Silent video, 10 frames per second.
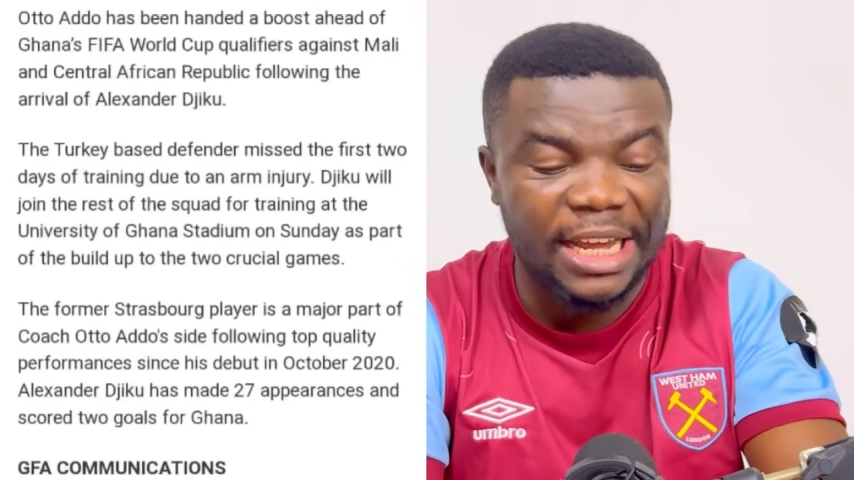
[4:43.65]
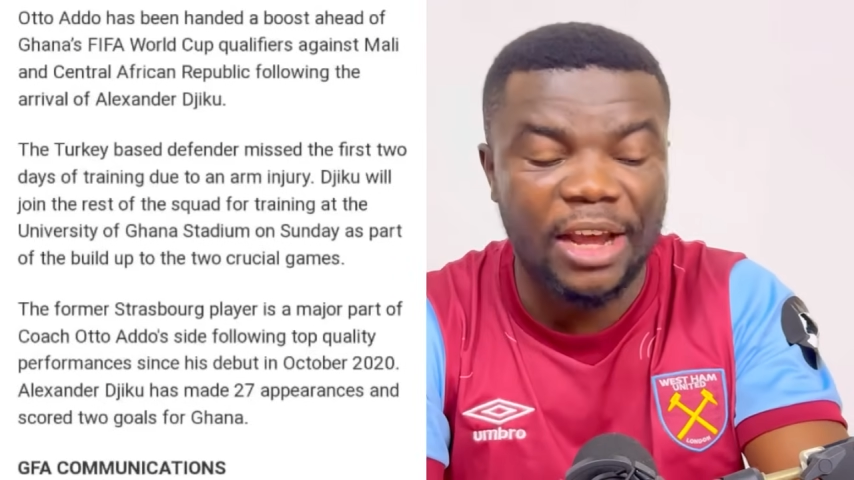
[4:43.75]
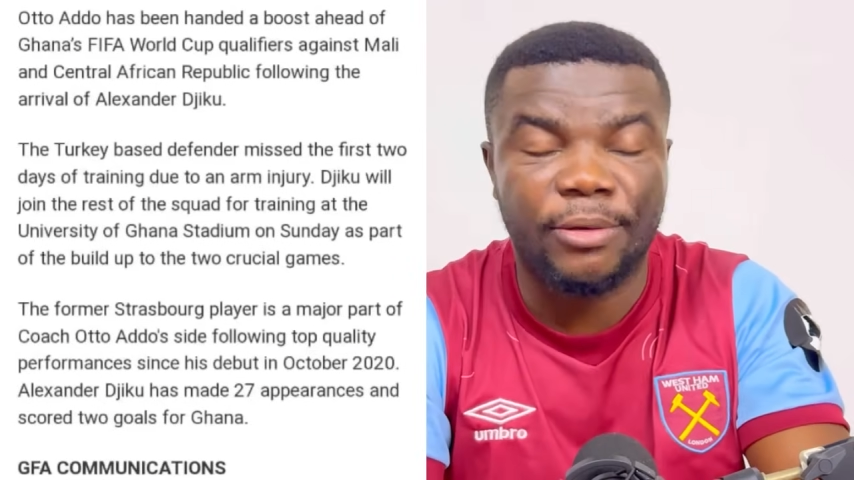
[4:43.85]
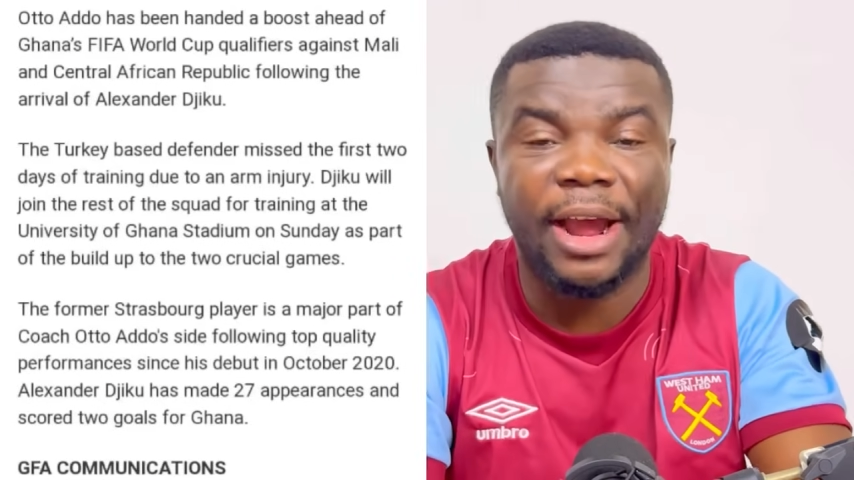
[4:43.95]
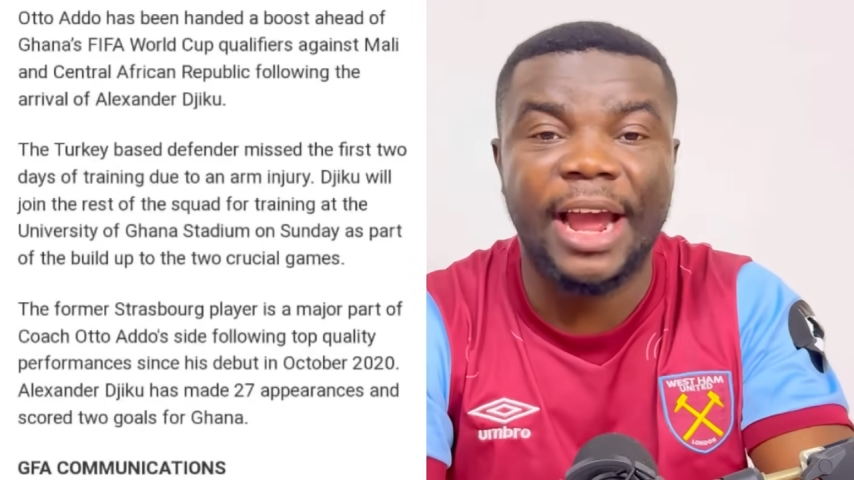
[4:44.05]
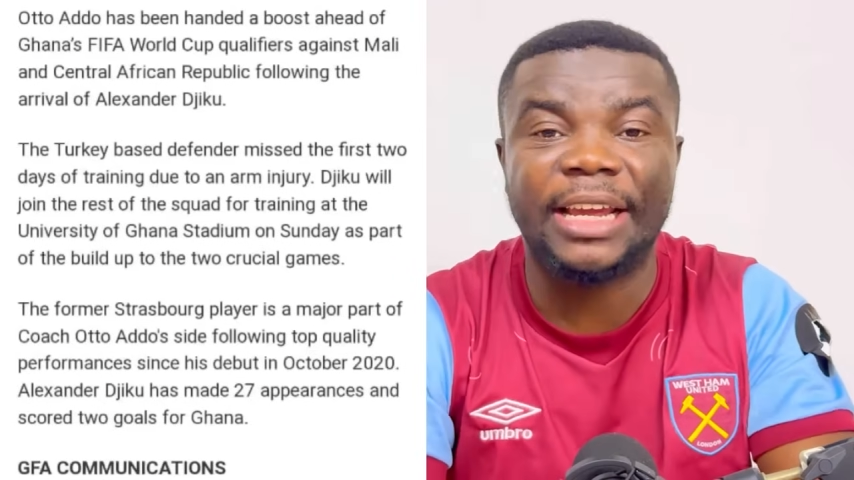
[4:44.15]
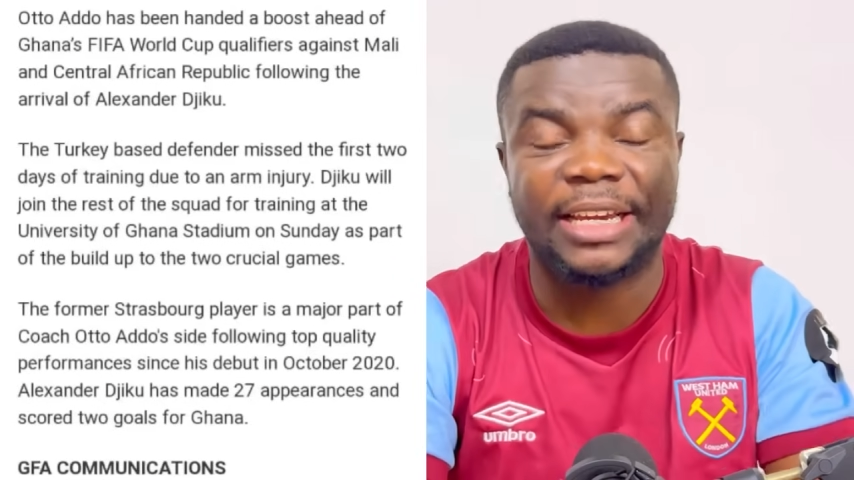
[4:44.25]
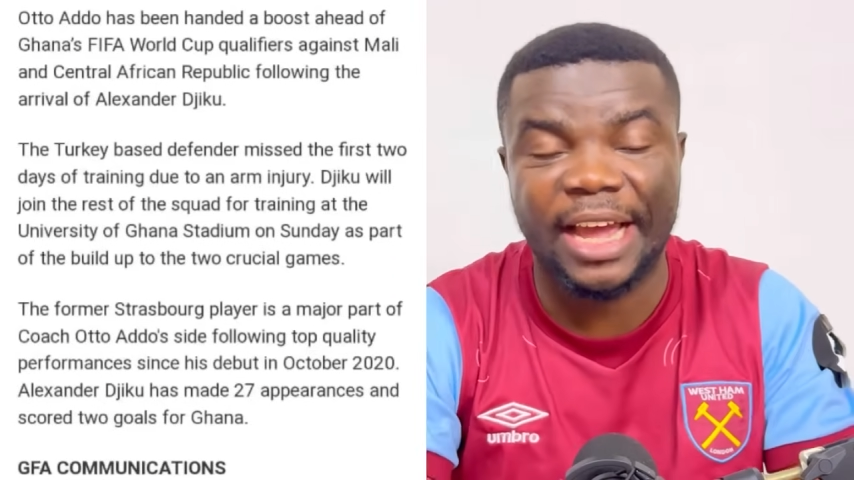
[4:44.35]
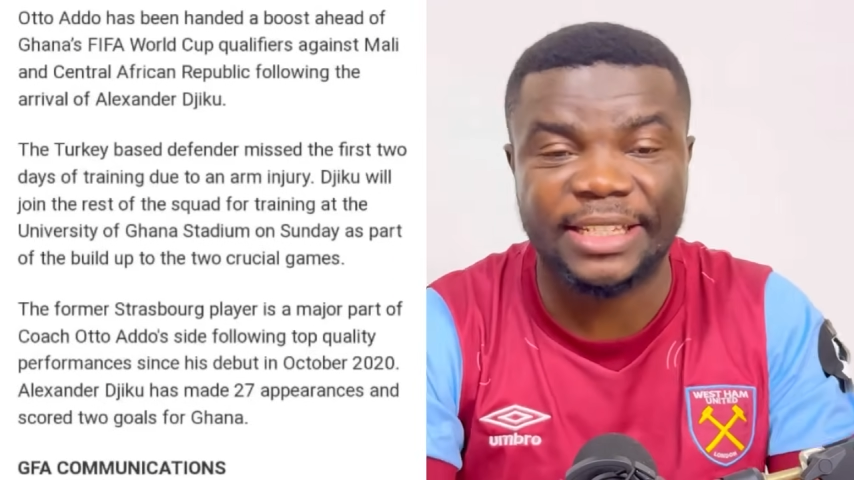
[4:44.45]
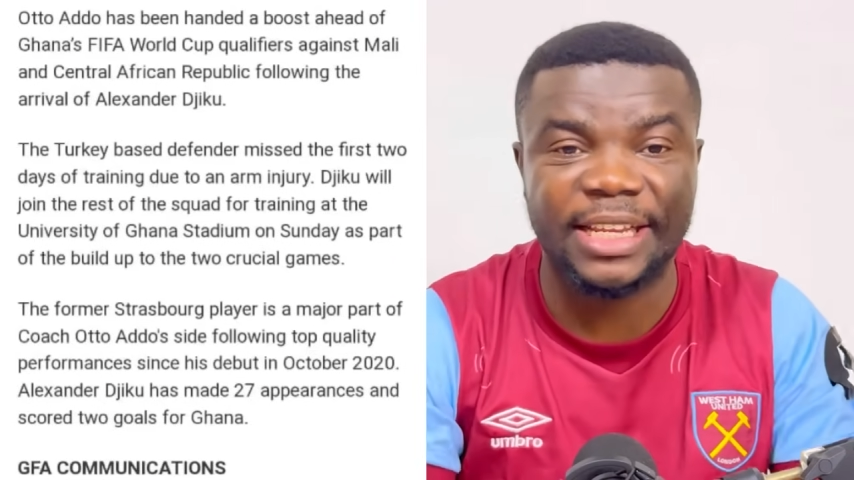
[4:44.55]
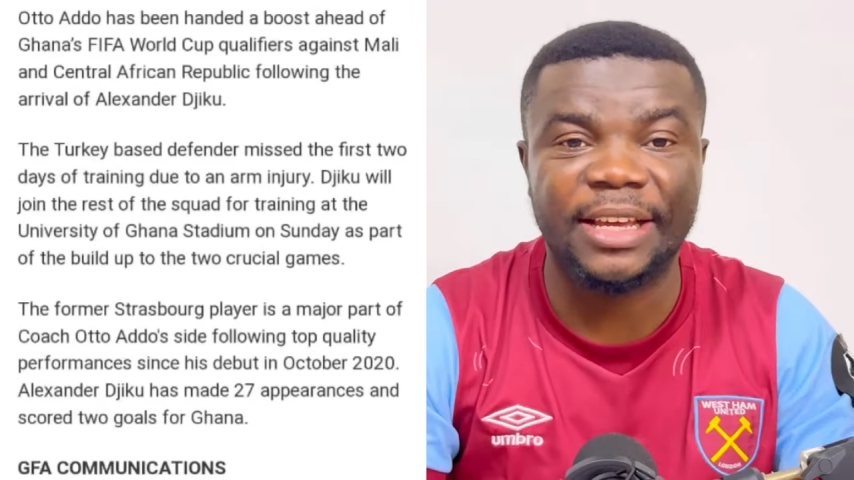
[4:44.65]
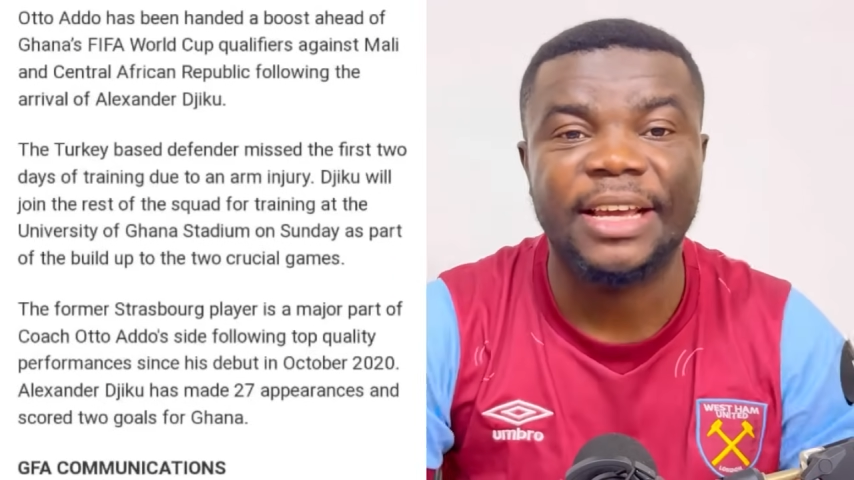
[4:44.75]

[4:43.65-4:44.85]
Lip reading: Kai say